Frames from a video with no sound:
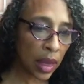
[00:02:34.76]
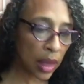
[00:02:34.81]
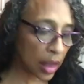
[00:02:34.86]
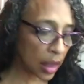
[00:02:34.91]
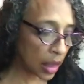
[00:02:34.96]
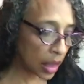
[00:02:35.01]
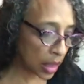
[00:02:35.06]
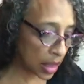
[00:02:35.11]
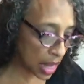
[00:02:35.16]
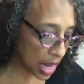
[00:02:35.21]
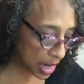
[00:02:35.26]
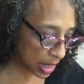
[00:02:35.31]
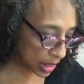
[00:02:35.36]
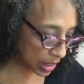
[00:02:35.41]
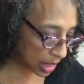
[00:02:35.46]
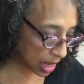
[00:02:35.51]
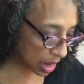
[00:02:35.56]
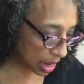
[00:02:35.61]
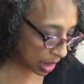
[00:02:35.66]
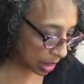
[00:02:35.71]
a lot of
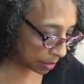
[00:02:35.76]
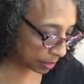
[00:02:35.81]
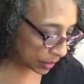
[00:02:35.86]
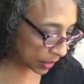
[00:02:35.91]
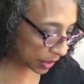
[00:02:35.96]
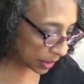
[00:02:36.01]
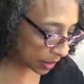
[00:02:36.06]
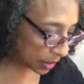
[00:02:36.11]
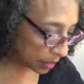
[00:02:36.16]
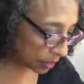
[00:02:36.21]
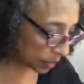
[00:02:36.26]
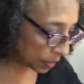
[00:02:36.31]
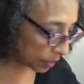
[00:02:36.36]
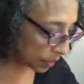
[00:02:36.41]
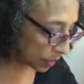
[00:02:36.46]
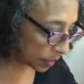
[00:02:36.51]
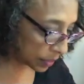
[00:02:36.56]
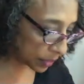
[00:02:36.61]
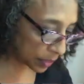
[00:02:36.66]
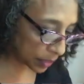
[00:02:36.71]
times
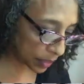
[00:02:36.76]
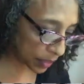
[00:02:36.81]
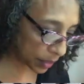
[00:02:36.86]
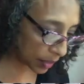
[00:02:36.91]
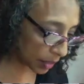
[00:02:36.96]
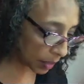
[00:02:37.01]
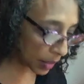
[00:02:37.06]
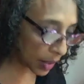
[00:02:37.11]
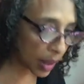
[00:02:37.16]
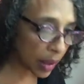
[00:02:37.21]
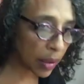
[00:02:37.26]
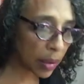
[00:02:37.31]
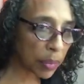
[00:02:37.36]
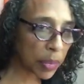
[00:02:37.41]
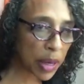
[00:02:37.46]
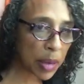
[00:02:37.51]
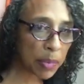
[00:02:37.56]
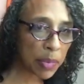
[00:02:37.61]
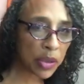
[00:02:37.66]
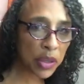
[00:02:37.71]

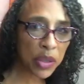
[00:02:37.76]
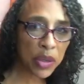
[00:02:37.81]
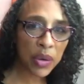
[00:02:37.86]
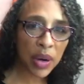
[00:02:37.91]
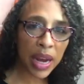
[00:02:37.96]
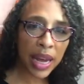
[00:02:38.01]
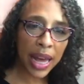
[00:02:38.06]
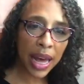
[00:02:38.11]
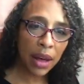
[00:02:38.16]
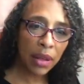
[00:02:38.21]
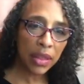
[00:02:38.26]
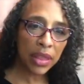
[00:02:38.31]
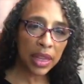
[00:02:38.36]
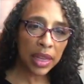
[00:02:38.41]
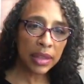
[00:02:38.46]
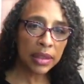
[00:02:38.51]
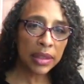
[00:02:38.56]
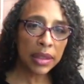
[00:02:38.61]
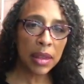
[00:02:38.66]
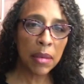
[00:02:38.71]
people try out
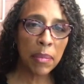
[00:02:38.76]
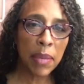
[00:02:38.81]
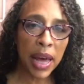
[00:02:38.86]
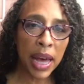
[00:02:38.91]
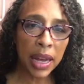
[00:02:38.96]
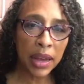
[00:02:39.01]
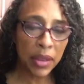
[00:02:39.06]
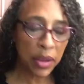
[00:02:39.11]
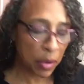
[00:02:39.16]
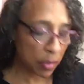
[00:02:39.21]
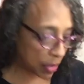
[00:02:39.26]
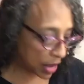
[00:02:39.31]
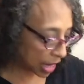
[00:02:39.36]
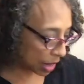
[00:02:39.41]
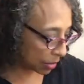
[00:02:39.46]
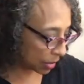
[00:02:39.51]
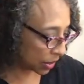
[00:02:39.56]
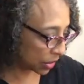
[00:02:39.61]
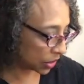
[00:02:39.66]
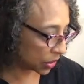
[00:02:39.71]
things in the back of their
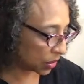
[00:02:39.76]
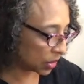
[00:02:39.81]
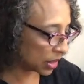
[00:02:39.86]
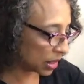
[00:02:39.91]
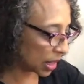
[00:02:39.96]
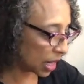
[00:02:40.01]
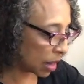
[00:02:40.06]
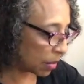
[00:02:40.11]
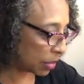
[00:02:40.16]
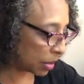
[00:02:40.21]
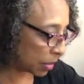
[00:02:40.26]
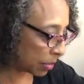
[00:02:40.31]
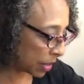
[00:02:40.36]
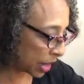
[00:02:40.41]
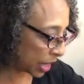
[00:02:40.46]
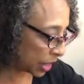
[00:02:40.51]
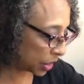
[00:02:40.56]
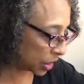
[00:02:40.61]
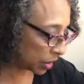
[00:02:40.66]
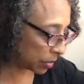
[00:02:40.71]
Bible. There's always a couple of
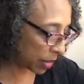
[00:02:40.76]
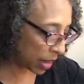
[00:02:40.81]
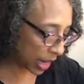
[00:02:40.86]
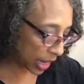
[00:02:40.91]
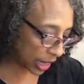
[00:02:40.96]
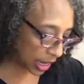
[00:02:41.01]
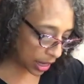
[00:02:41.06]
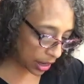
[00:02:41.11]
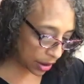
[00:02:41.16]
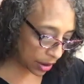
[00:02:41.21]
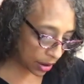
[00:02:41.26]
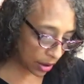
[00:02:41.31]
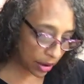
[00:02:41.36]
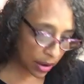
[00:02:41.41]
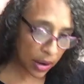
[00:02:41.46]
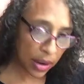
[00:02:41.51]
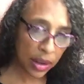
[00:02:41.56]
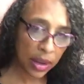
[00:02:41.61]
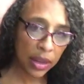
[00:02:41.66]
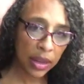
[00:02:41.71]
pages back here.
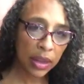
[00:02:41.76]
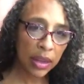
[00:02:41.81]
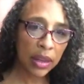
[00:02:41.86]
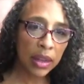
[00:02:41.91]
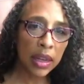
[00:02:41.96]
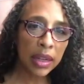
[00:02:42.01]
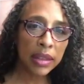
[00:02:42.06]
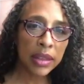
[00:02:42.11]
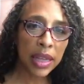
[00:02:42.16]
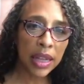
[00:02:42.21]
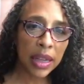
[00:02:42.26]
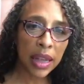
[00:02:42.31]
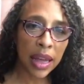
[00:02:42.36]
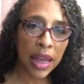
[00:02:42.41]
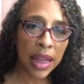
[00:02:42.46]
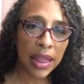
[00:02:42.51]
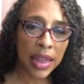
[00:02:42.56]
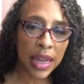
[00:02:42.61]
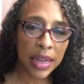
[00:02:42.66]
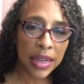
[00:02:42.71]

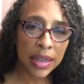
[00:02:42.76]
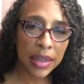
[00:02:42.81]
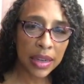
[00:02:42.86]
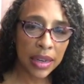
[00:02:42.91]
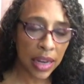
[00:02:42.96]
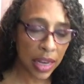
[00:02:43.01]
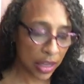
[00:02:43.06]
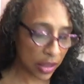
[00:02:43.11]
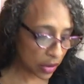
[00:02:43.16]
And you